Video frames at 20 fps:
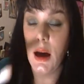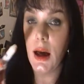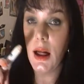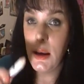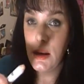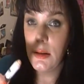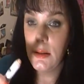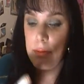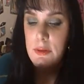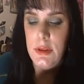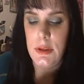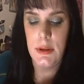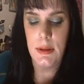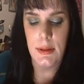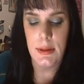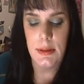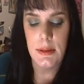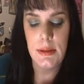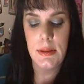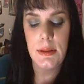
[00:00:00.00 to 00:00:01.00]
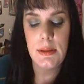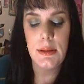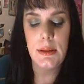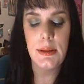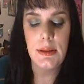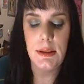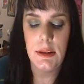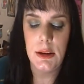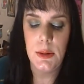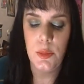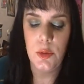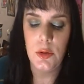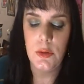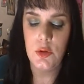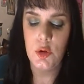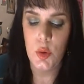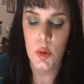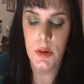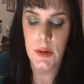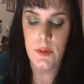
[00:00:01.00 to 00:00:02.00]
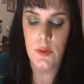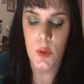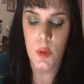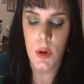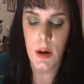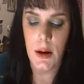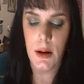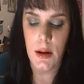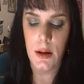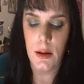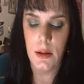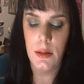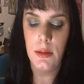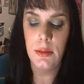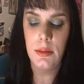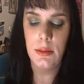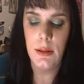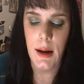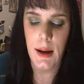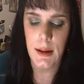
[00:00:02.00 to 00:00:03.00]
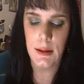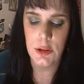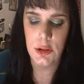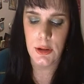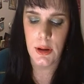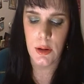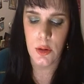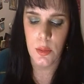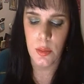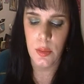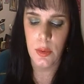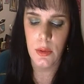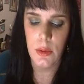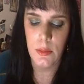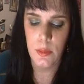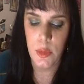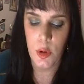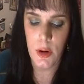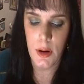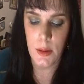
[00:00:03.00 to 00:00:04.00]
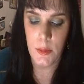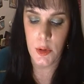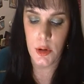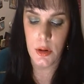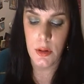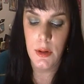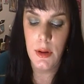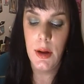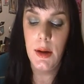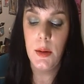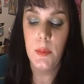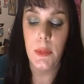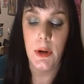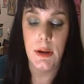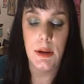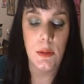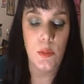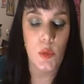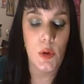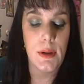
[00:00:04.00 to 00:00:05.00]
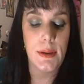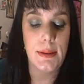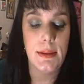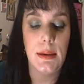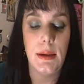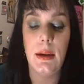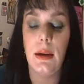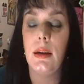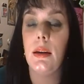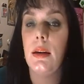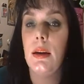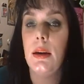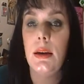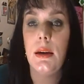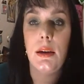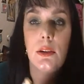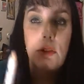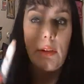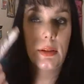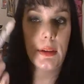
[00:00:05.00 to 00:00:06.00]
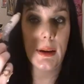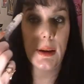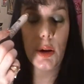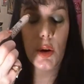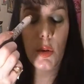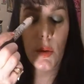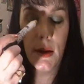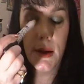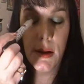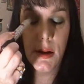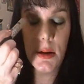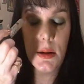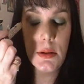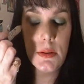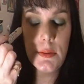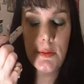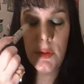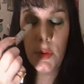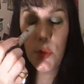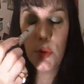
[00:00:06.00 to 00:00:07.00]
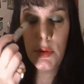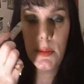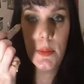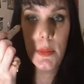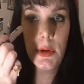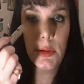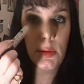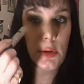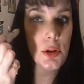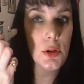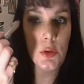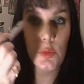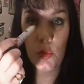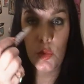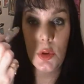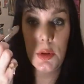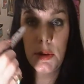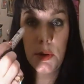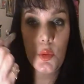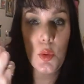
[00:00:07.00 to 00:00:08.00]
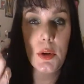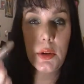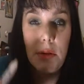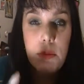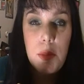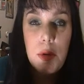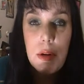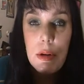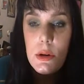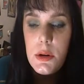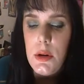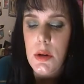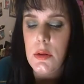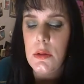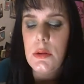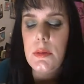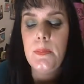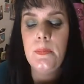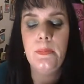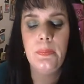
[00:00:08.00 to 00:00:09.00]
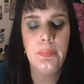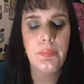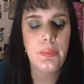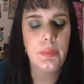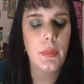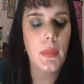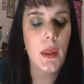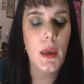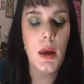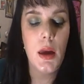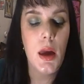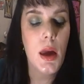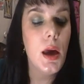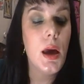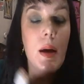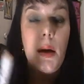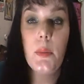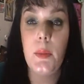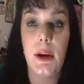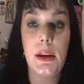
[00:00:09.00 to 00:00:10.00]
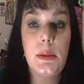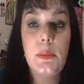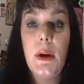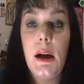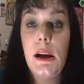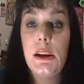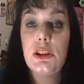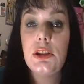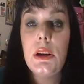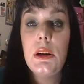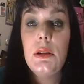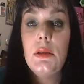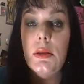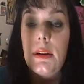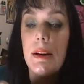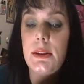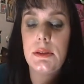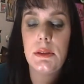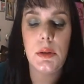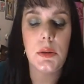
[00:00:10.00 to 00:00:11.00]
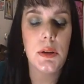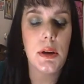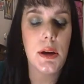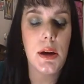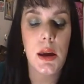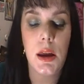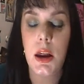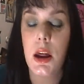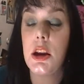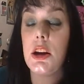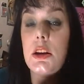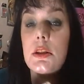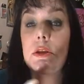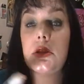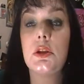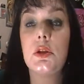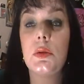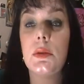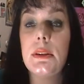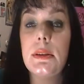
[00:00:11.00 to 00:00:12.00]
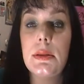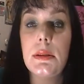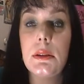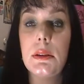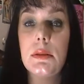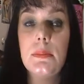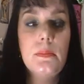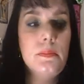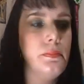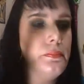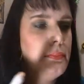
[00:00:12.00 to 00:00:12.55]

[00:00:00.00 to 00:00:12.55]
I love this. This is the City Proof 24 Hour Eyeshadow Primer by NYC. Just like a crayon form, so you can really quickly put it on. Makes my eyeshadow last all day. Doesn't crease it.